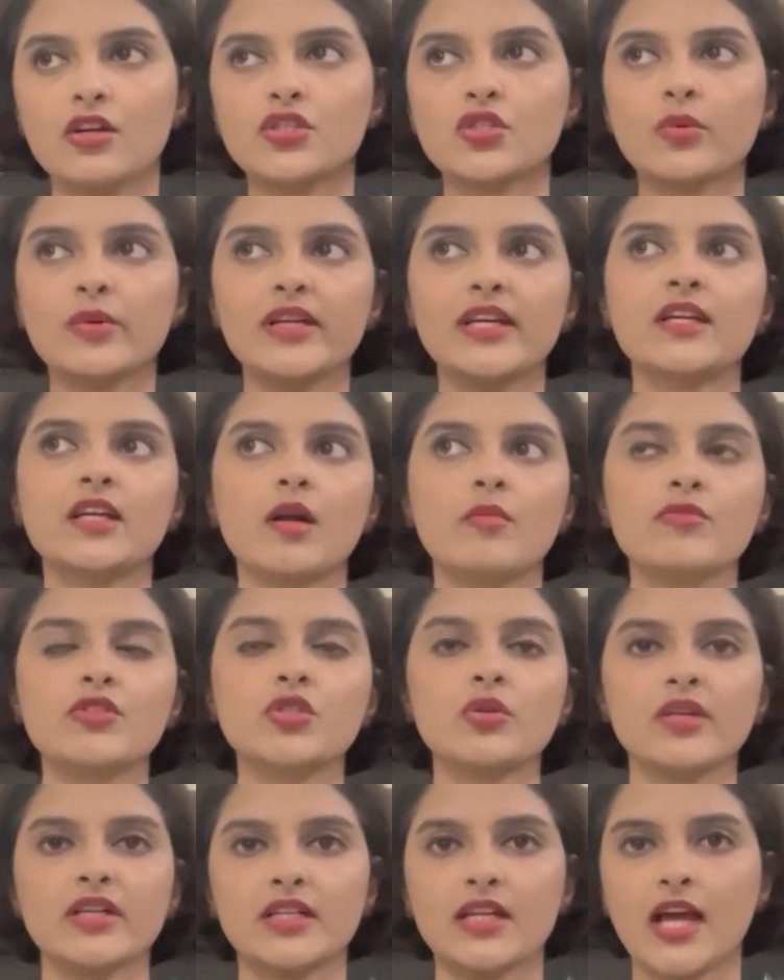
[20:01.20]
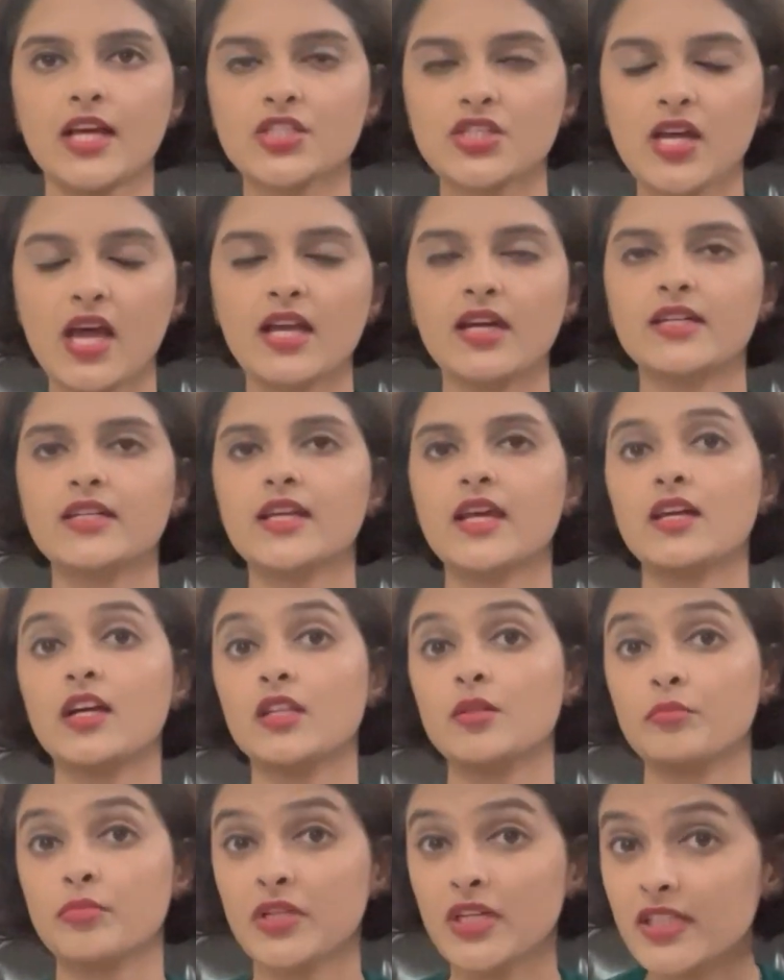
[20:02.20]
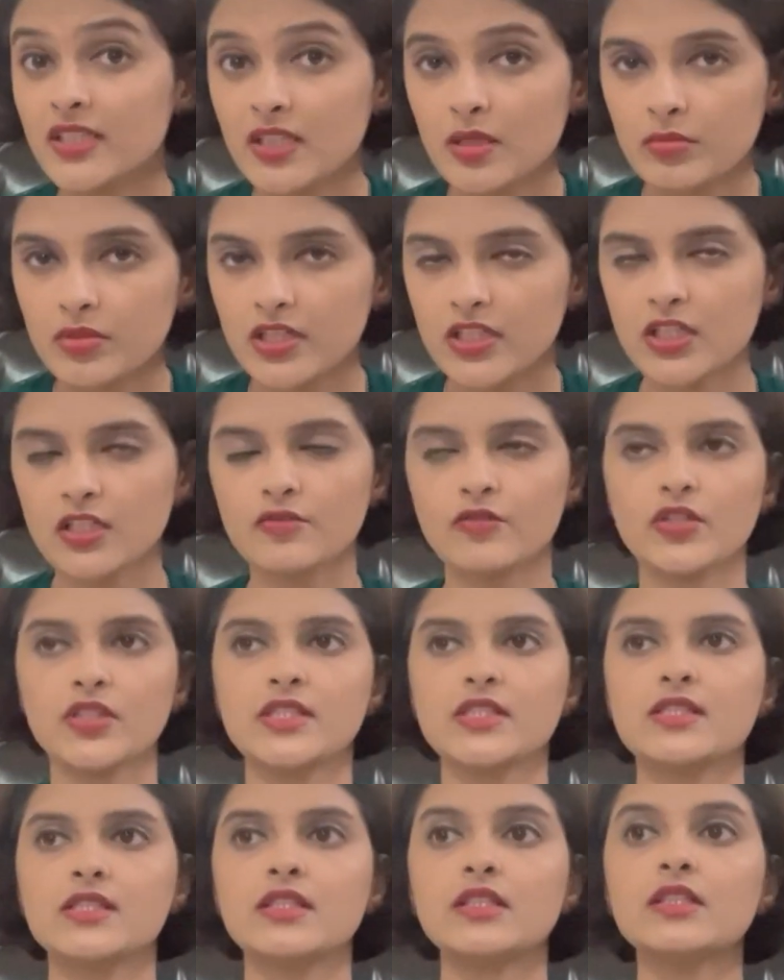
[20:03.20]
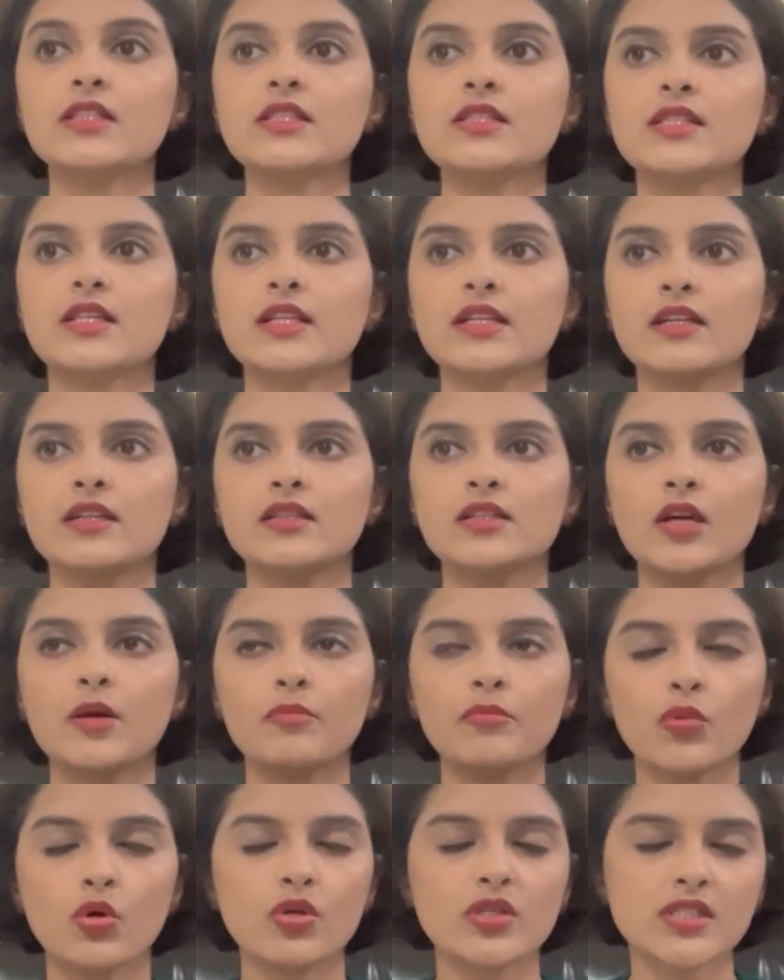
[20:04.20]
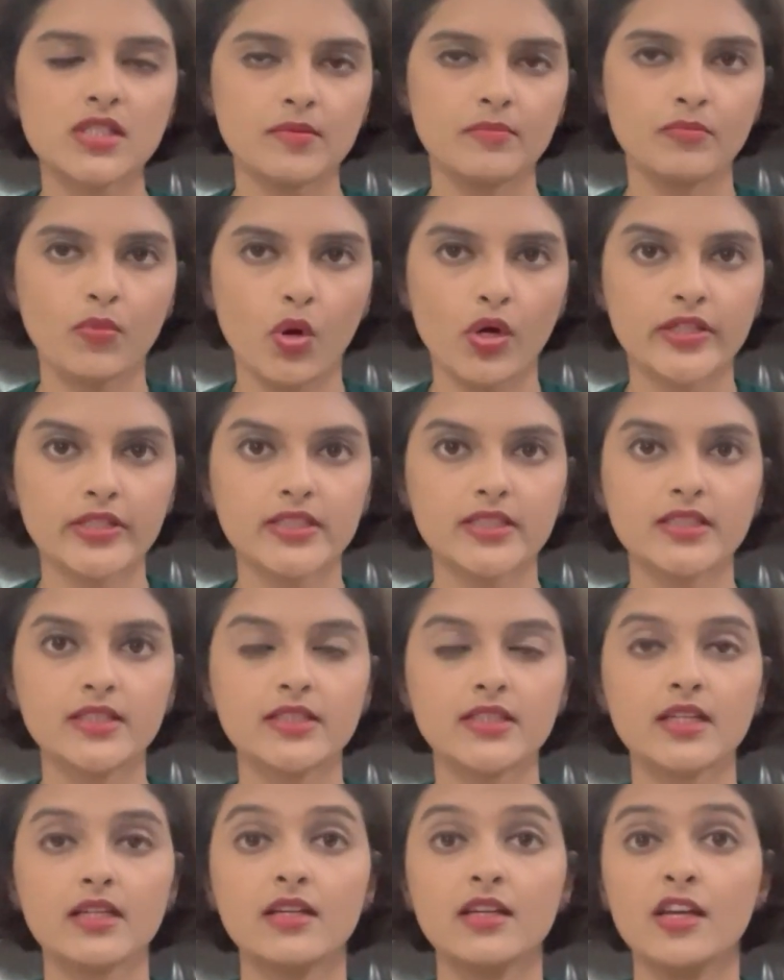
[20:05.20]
So when it comes to irrationality and unpredictability, for instance, the most important